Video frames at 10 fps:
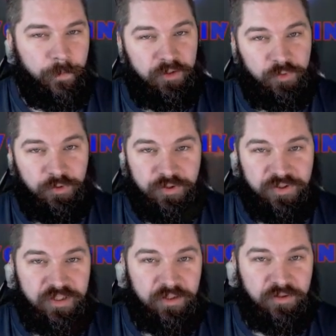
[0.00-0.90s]
What you're
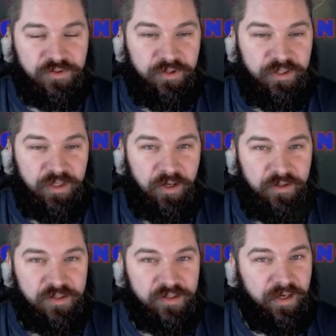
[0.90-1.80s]
seeing on screen now
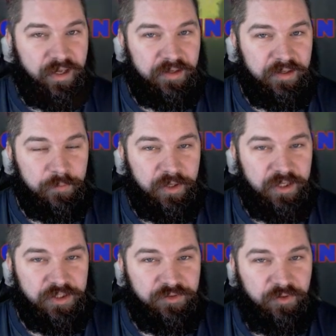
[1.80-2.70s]
is the landing
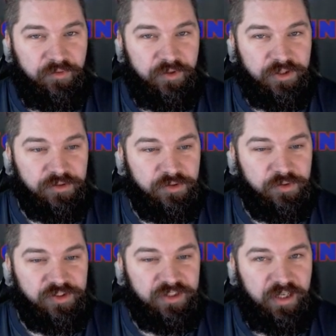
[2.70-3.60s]
page for the version 2
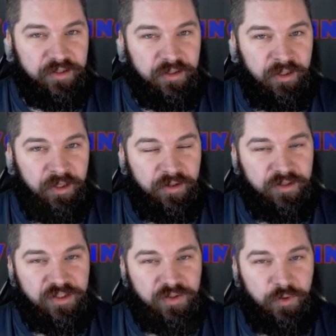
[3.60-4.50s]
site.
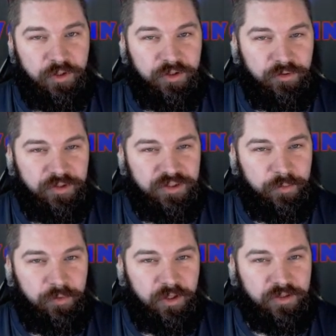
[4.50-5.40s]
This is where you can reach the
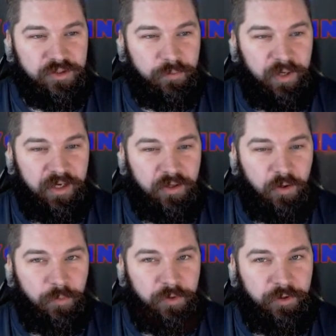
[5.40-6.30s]
Bronzium pack
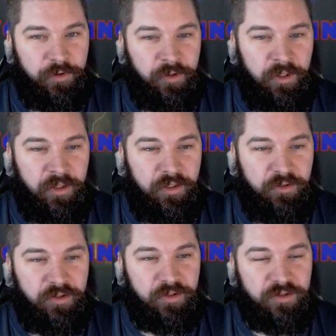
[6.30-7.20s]
opener, and you
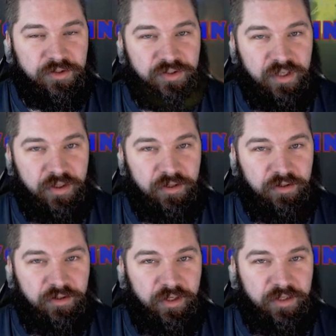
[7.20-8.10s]
can also see the
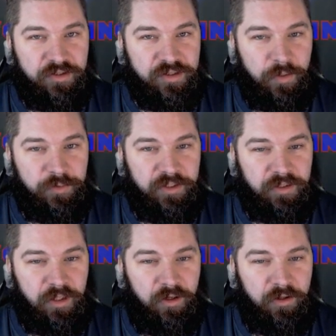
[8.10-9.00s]
latest update
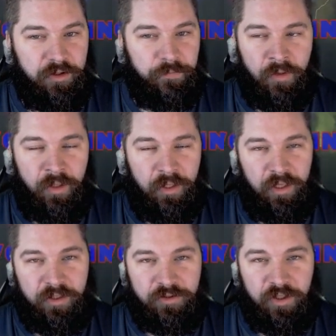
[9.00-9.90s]
log.
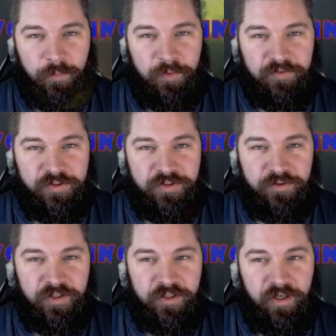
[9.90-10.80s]
At the top of the
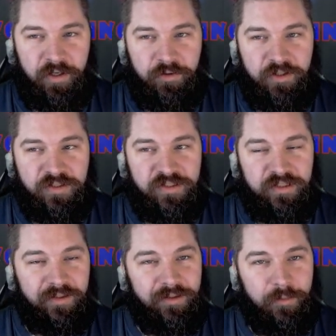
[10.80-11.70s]
screen here you can see a
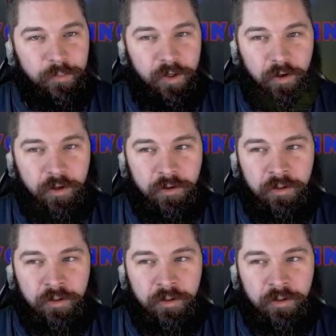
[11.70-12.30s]
little bar.